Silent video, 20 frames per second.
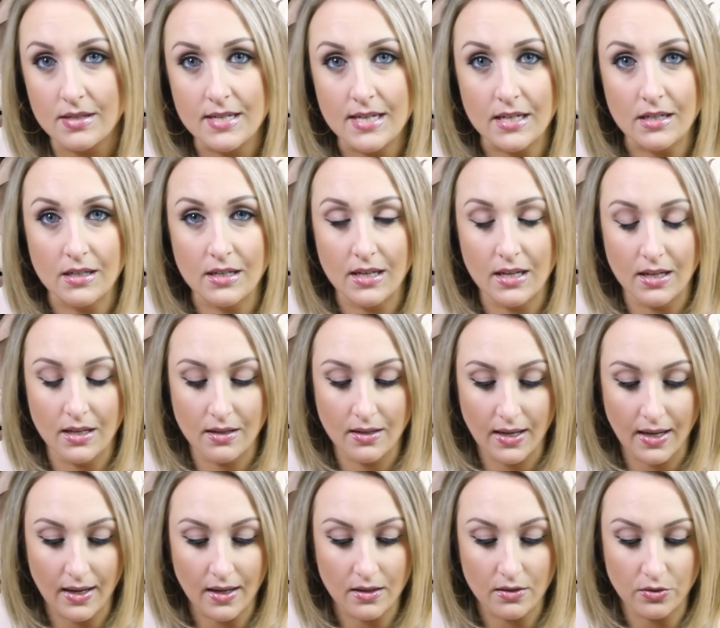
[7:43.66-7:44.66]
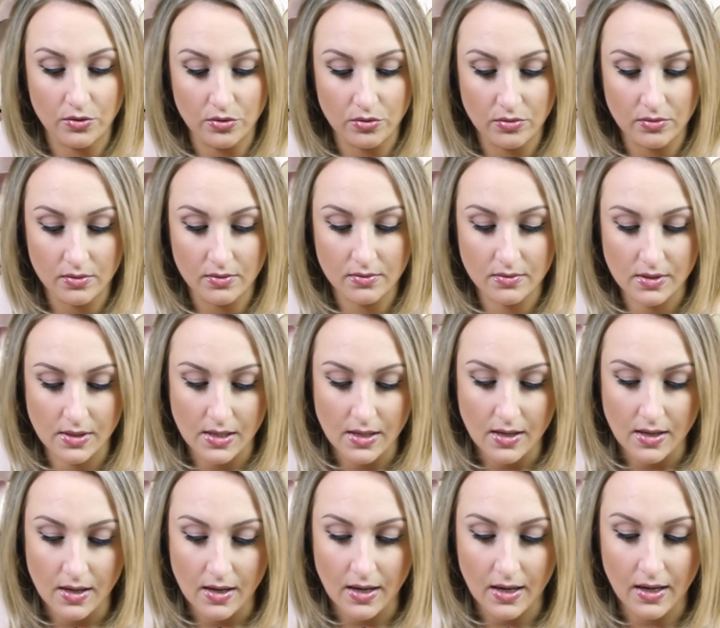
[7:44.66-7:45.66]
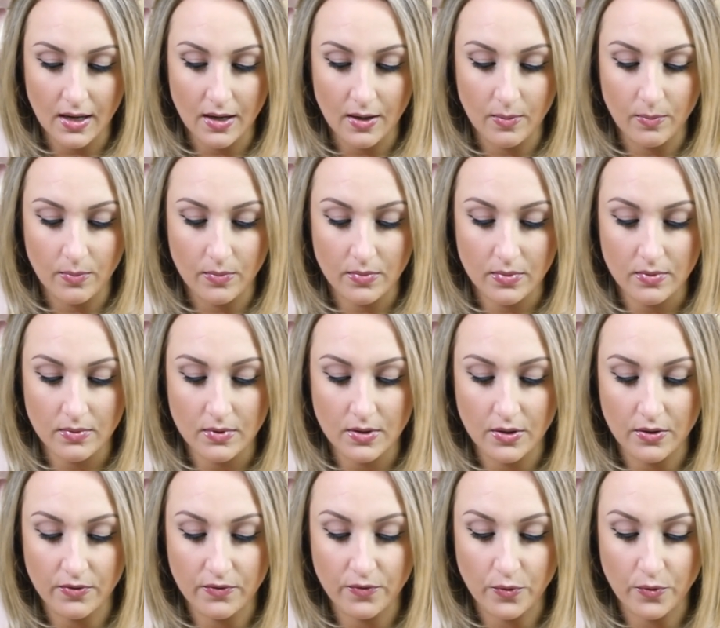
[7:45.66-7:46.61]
dairy and gluten. The